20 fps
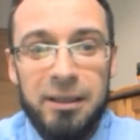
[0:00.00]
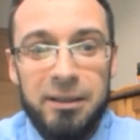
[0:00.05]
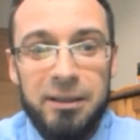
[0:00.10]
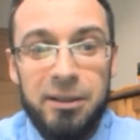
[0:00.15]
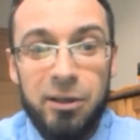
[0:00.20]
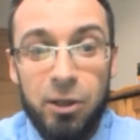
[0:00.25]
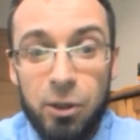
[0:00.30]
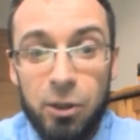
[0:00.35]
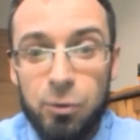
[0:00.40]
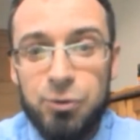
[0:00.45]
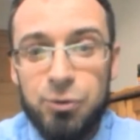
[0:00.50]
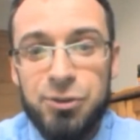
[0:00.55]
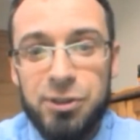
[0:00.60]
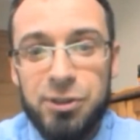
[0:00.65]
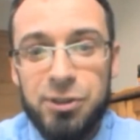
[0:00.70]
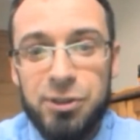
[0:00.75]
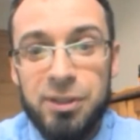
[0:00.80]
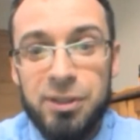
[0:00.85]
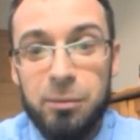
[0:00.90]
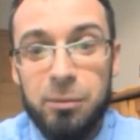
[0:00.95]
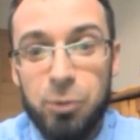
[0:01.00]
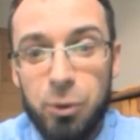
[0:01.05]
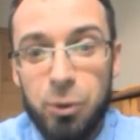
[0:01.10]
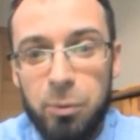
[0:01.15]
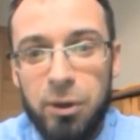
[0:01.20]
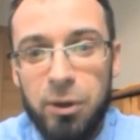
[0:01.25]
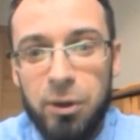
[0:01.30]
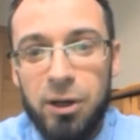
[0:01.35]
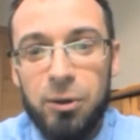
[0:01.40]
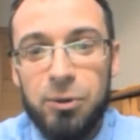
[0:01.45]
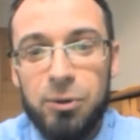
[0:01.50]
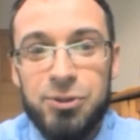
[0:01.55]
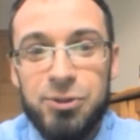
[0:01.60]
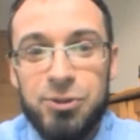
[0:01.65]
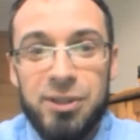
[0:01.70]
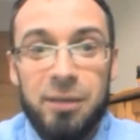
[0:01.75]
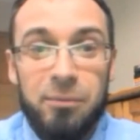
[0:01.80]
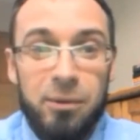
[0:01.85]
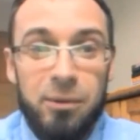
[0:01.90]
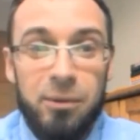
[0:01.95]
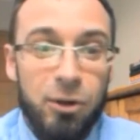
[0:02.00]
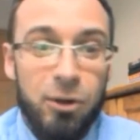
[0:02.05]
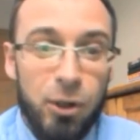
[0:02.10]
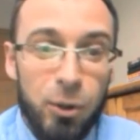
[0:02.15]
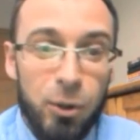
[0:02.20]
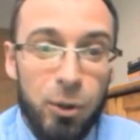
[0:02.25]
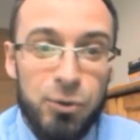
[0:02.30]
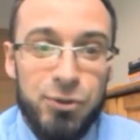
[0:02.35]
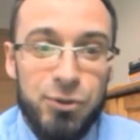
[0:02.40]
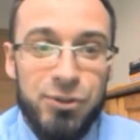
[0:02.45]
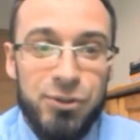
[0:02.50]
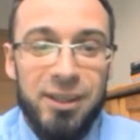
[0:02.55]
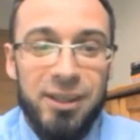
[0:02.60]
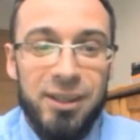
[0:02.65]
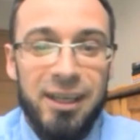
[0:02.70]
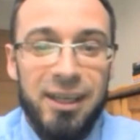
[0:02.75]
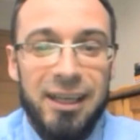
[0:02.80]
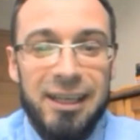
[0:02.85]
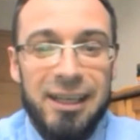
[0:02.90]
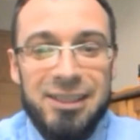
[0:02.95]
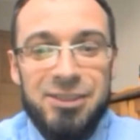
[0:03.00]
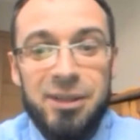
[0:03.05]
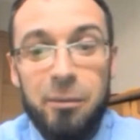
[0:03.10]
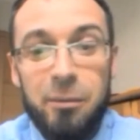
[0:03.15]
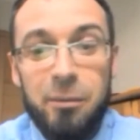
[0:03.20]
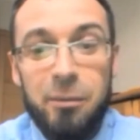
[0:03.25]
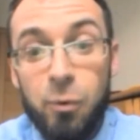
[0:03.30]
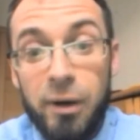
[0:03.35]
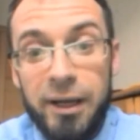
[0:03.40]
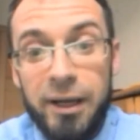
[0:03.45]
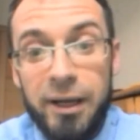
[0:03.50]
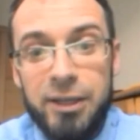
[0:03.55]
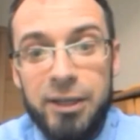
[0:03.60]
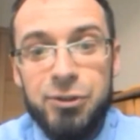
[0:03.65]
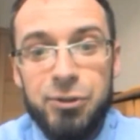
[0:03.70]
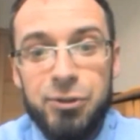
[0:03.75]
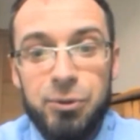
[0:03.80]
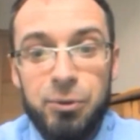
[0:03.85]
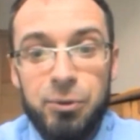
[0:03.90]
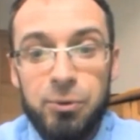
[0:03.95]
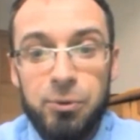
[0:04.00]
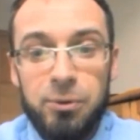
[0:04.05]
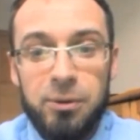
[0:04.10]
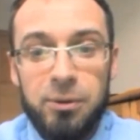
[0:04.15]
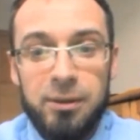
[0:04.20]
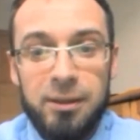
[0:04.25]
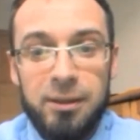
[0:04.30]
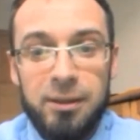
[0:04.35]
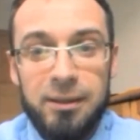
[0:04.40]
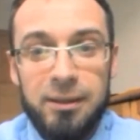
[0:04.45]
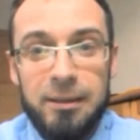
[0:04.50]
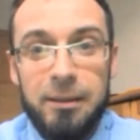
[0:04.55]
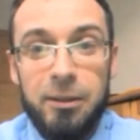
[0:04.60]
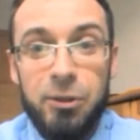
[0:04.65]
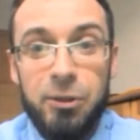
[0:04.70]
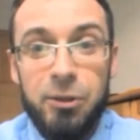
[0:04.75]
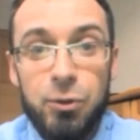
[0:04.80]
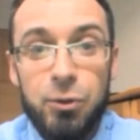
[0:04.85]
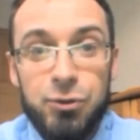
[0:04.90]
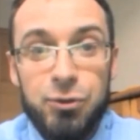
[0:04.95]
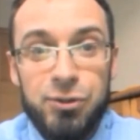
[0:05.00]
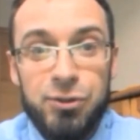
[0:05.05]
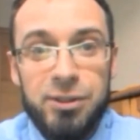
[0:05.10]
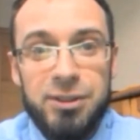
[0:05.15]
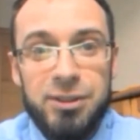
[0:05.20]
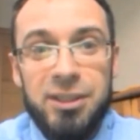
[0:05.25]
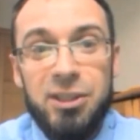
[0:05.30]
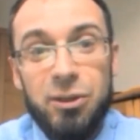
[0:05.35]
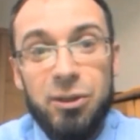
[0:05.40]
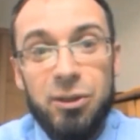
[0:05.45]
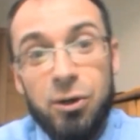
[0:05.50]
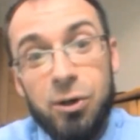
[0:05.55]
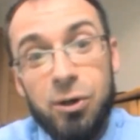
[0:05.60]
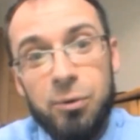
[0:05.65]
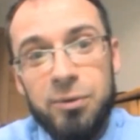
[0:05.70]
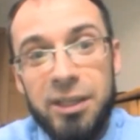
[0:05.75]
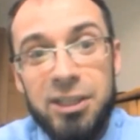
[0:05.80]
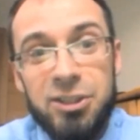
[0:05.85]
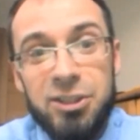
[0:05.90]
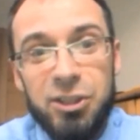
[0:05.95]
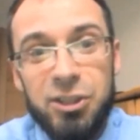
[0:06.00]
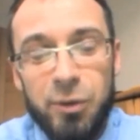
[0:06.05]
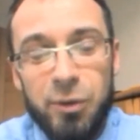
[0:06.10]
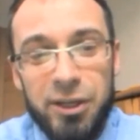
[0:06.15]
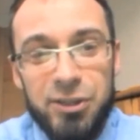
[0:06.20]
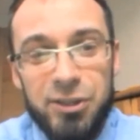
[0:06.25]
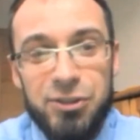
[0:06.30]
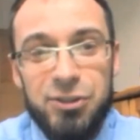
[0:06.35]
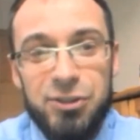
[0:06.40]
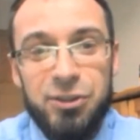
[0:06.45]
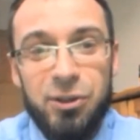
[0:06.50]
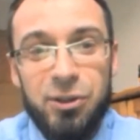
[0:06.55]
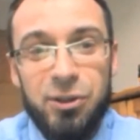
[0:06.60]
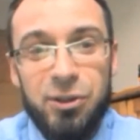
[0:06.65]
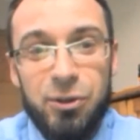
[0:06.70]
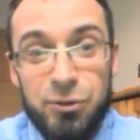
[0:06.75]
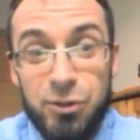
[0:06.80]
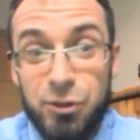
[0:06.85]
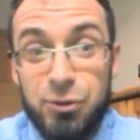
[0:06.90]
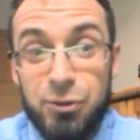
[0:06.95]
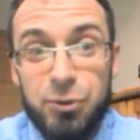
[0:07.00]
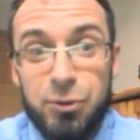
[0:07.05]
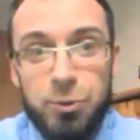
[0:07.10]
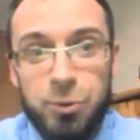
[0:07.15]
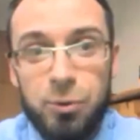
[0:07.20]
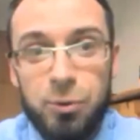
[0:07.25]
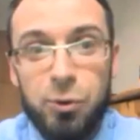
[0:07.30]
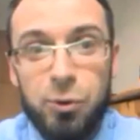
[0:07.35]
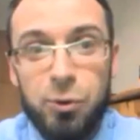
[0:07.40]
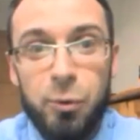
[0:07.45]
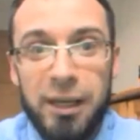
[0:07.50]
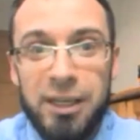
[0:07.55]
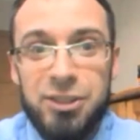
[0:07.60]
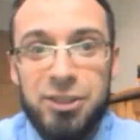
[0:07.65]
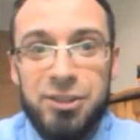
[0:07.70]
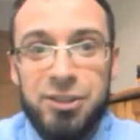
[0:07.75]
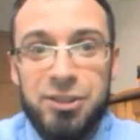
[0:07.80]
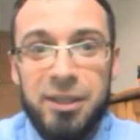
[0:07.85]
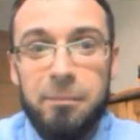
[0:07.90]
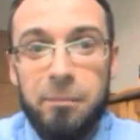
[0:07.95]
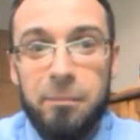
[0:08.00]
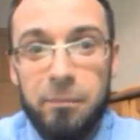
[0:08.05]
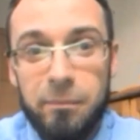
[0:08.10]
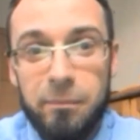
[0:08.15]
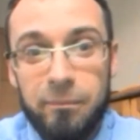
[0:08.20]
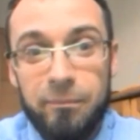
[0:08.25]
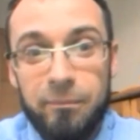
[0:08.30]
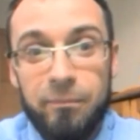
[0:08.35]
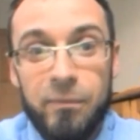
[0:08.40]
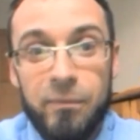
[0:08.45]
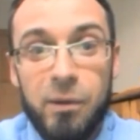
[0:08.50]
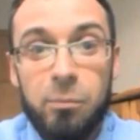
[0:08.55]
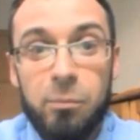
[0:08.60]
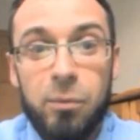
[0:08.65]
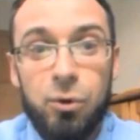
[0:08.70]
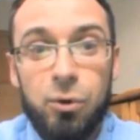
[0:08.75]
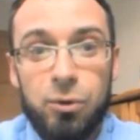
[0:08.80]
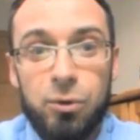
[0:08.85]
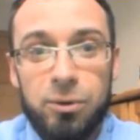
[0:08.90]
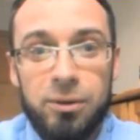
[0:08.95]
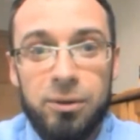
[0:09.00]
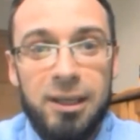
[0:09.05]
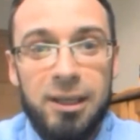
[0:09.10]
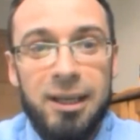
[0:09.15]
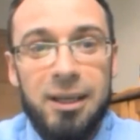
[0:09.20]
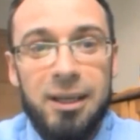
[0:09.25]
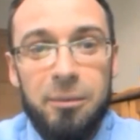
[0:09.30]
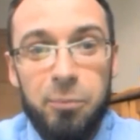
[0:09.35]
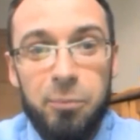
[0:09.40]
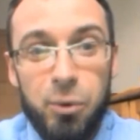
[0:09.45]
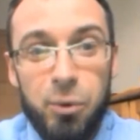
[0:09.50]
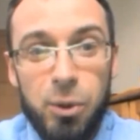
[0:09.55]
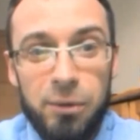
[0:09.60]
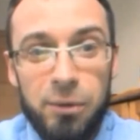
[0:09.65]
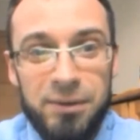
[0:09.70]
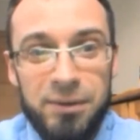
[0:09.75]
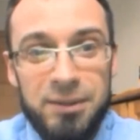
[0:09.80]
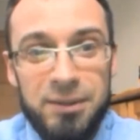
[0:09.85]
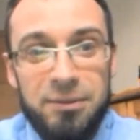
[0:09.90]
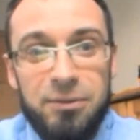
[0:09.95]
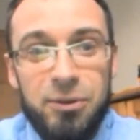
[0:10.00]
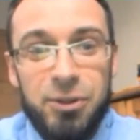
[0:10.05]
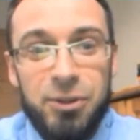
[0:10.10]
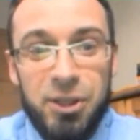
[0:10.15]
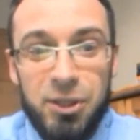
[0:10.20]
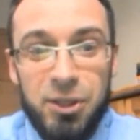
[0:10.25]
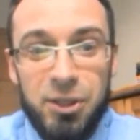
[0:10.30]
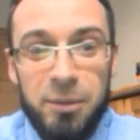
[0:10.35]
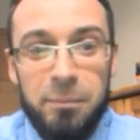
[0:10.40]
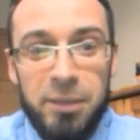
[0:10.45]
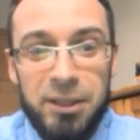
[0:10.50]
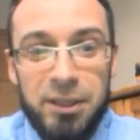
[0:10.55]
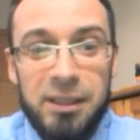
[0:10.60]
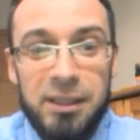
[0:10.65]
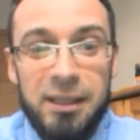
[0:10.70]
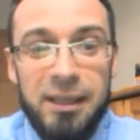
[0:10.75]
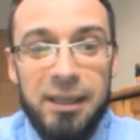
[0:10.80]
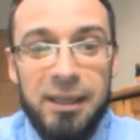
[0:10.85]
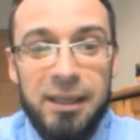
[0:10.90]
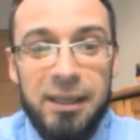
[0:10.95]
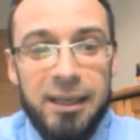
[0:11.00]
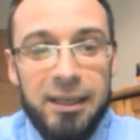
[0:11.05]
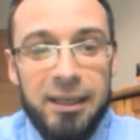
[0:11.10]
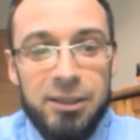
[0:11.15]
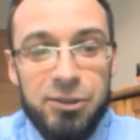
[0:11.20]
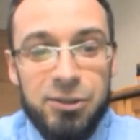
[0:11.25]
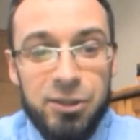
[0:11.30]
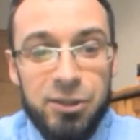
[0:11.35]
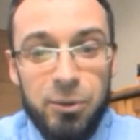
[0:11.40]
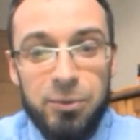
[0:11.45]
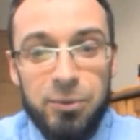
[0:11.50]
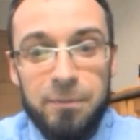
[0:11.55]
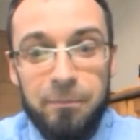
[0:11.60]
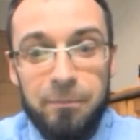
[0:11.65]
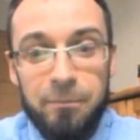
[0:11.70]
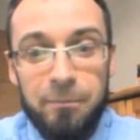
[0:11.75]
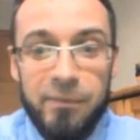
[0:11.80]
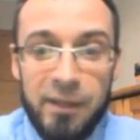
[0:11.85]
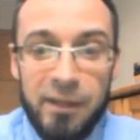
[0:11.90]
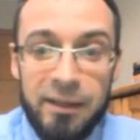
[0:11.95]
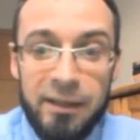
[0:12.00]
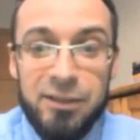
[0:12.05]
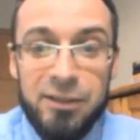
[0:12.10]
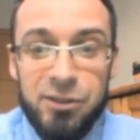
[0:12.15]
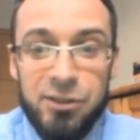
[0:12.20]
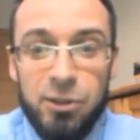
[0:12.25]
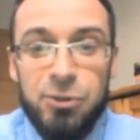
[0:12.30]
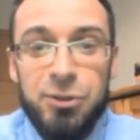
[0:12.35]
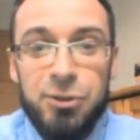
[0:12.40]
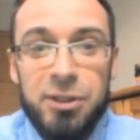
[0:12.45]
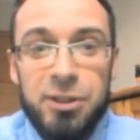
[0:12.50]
There are also some loopholes, some holes, some ways to use it in your own interest or just to create some more profit for the company. So that's also